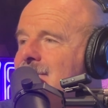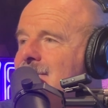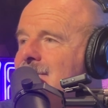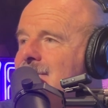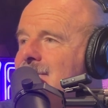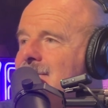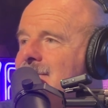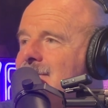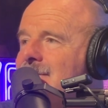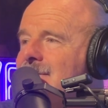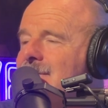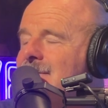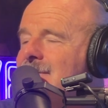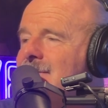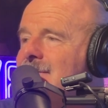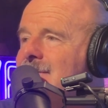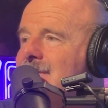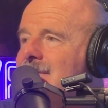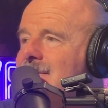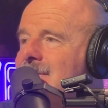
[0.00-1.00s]

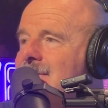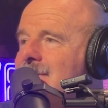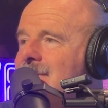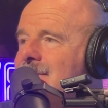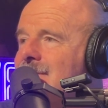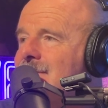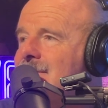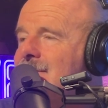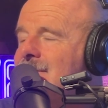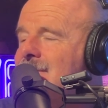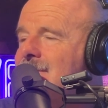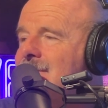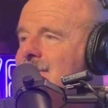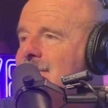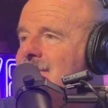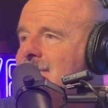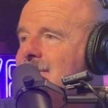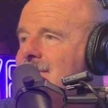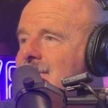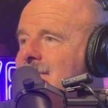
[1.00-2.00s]

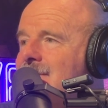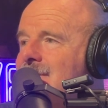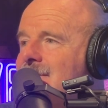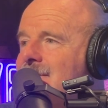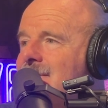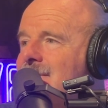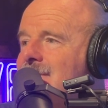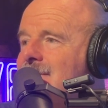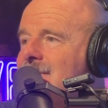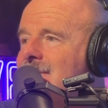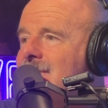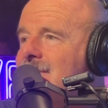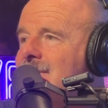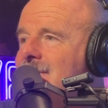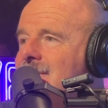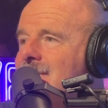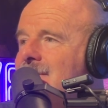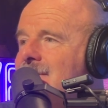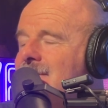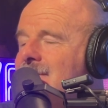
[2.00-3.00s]

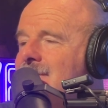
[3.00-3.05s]
No words are spoken by the person on screen.